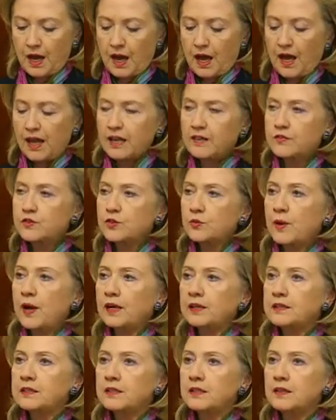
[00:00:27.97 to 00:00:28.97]
I have
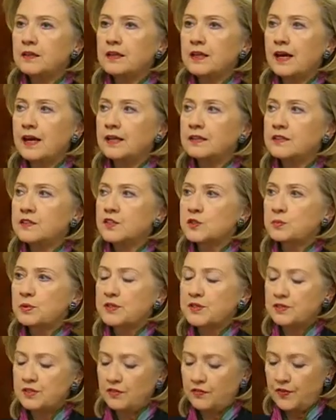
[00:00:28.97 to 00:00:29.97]
directed that
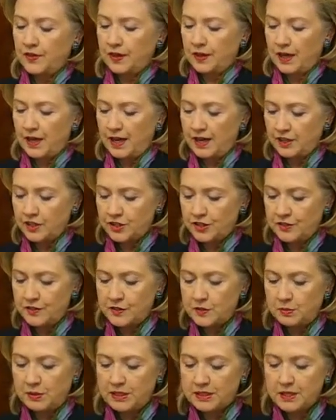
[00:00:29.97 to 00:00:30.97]
specific
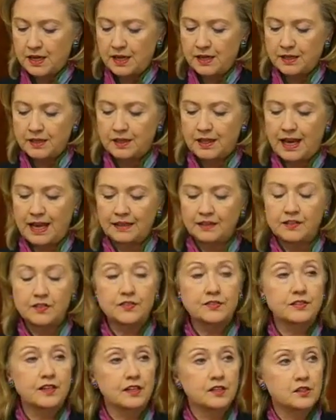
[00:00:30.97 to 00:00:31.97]
actions be taken at the
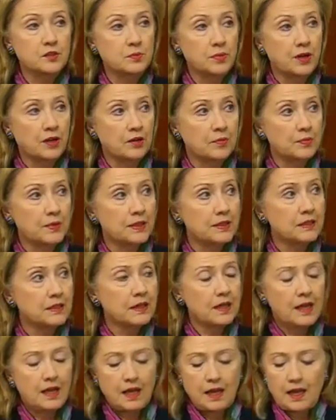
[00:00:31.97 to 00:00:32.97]
State Department,
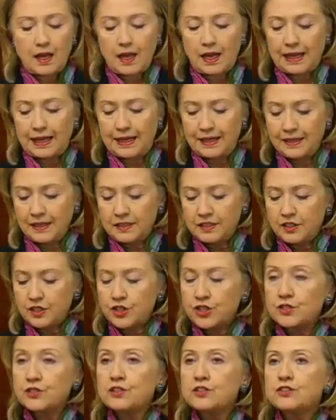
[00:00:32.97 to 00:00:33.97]
in
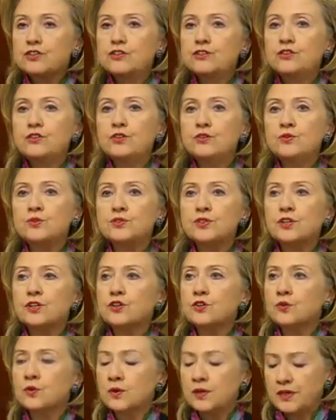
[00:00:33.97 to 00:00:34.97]
addition to new
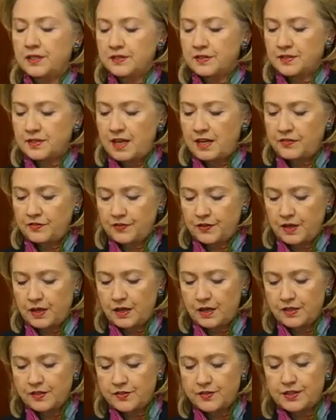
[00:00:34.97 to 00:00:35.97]
security
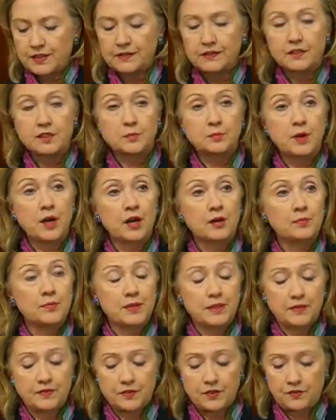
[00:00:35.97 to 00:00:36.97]
safeguards at the
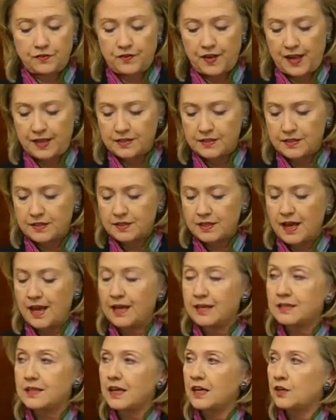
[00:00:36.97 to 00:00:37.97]
Department of Defense
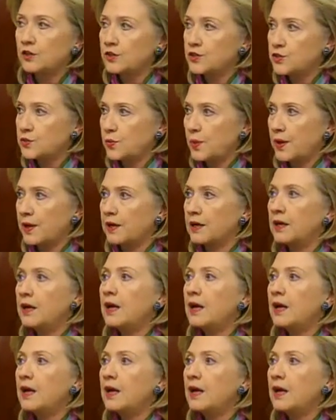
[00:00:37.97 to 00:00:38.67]
and elsewhere